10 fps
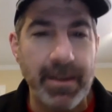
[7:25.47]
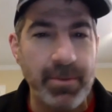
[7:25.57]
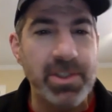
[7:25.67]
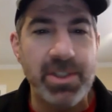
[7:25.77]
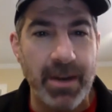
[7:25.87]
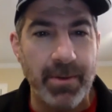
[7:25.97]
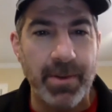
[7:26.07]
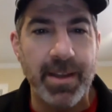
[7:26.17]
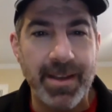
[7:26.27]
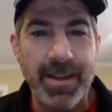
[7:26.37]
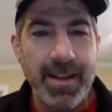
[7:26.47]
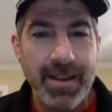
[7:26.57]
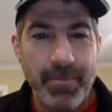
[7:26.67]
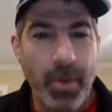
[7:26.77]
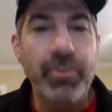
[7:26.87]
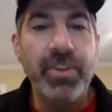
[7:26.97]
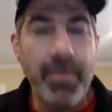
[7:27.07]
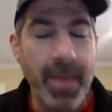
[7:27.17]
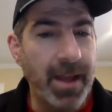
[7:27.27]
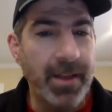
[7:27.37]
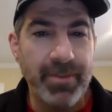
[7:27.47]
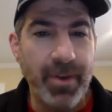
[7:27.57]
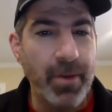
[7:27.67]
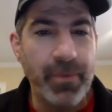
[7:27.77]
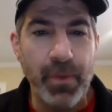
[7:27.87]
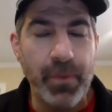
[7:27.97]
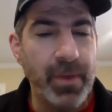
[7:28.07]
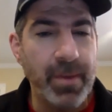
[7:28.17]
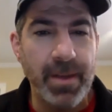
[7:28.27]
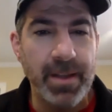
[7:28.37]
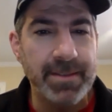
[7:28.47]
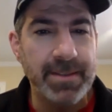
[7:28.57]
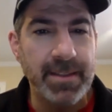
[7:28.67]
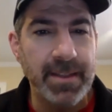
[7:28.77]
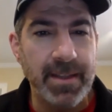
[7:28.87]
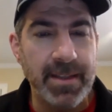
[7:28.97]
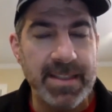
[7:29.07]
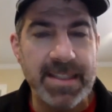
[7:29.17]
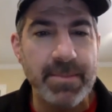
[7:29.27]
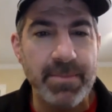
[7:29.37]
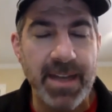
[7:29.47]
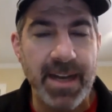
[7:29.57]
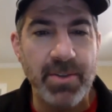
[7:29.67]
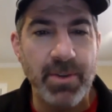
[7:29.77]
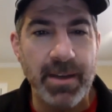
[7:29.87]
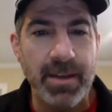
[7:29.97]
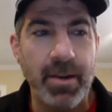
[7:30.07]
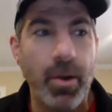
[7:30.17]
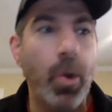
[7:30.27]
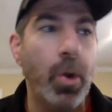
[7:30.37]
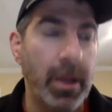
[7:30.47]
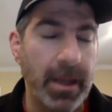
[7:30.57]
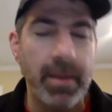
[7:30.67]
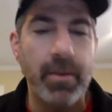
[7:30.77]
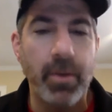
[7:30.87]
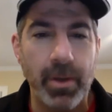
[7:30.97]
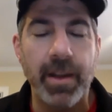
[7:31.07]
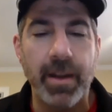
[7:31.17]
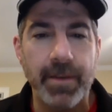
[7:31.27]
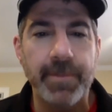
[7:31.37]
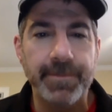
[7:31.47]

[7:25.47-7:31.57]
It was generally mostly males, very few females in the systems that I trained in early on.